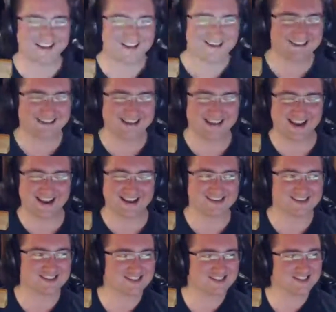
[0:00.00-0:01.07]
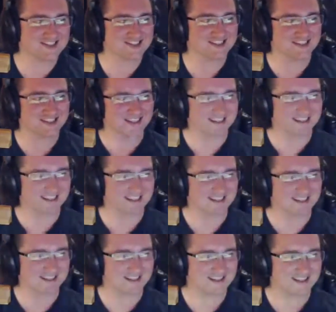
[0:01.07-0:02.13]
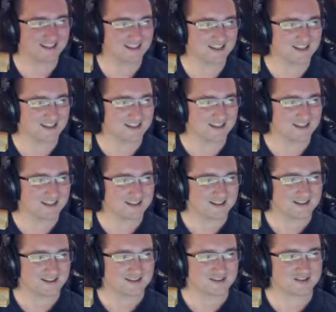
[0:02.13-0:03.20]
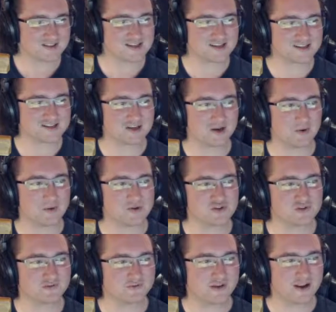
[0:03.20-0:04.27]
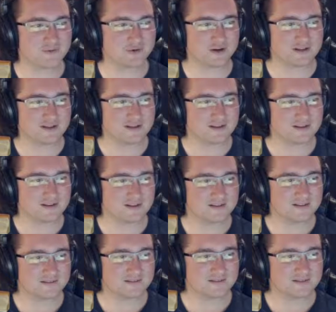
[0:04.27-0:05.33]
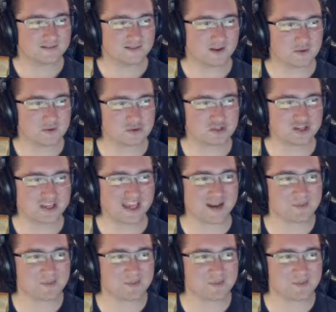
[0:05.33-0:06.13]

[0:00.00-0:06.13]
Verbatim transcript: nice. Yeah, you should host them, dude. CSGO is your favorite. Oh, you suck at it,